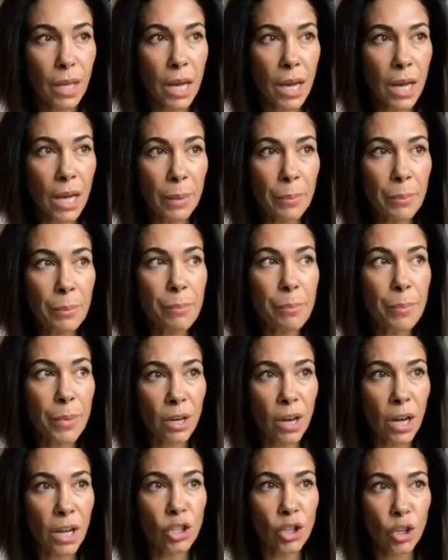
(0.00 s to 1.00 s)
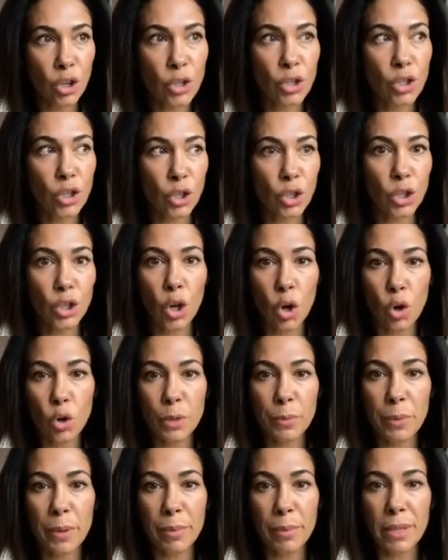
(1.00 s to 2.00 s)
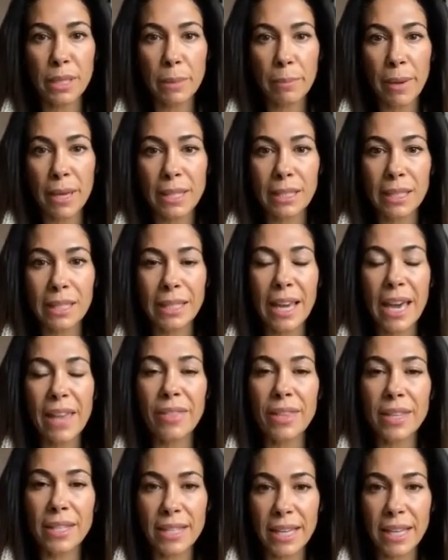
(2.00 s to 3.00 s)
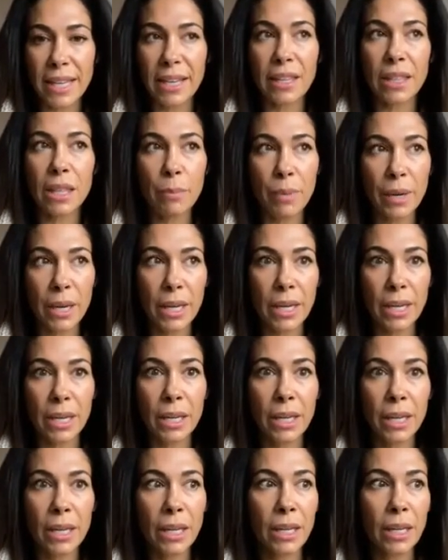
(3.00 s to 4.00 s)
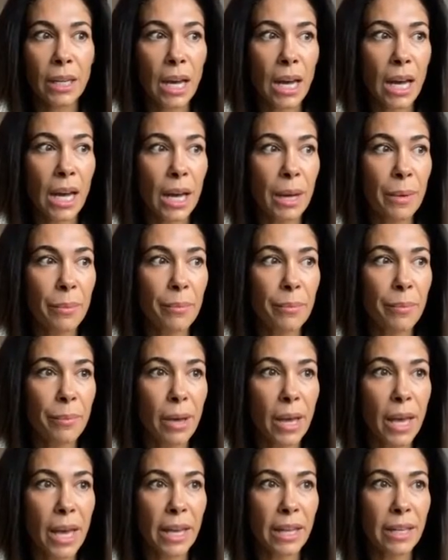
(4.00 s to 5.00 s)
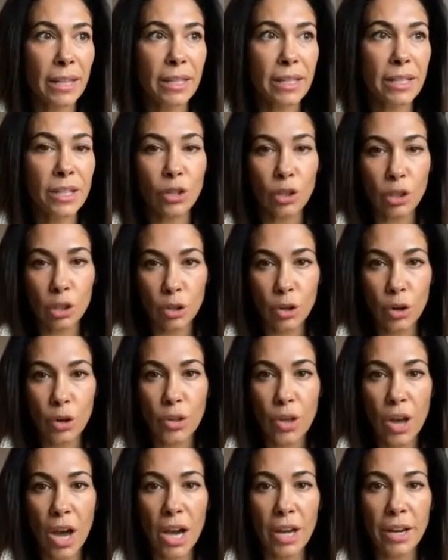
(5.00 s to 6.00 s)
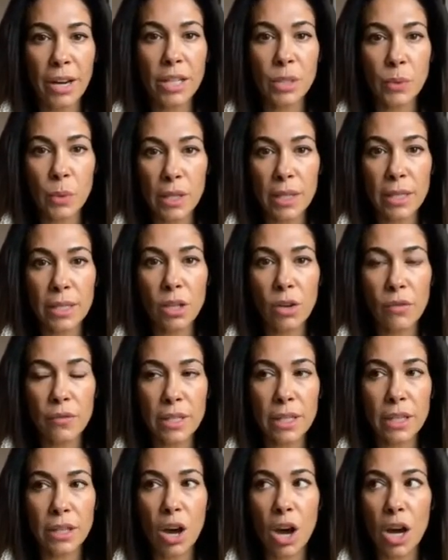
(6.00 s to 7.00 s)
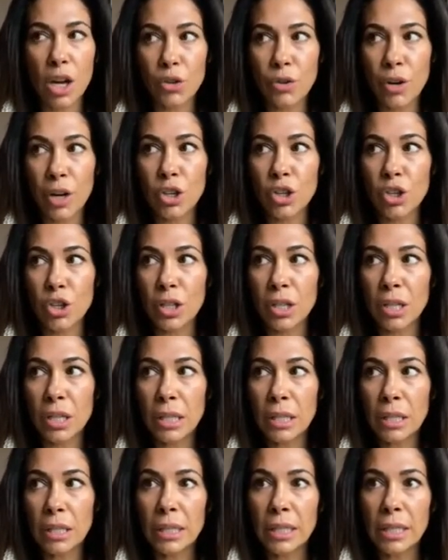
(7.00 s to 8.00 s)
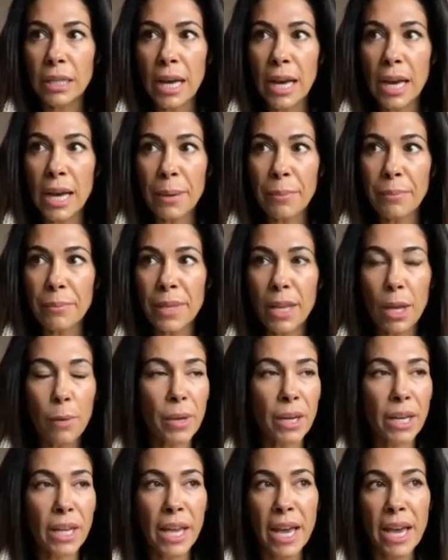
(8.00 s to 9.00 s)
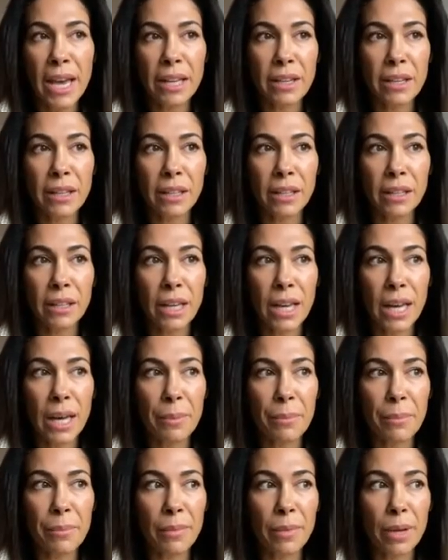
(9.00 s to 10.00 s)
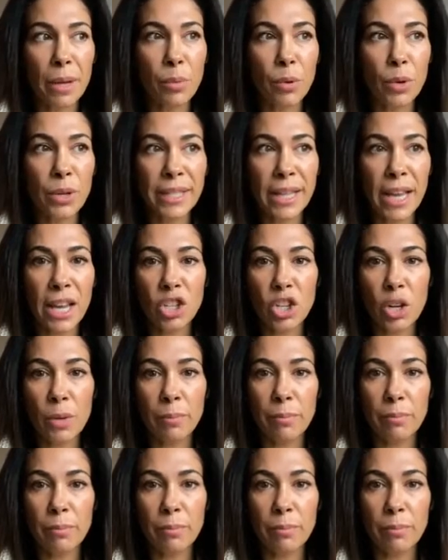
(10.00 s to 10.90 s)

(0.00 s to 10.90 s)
but I chose to do the ultimate because it basically had the C, the B, and the glutathione, as well as obviously the hydration. Now Benny had a boys catch up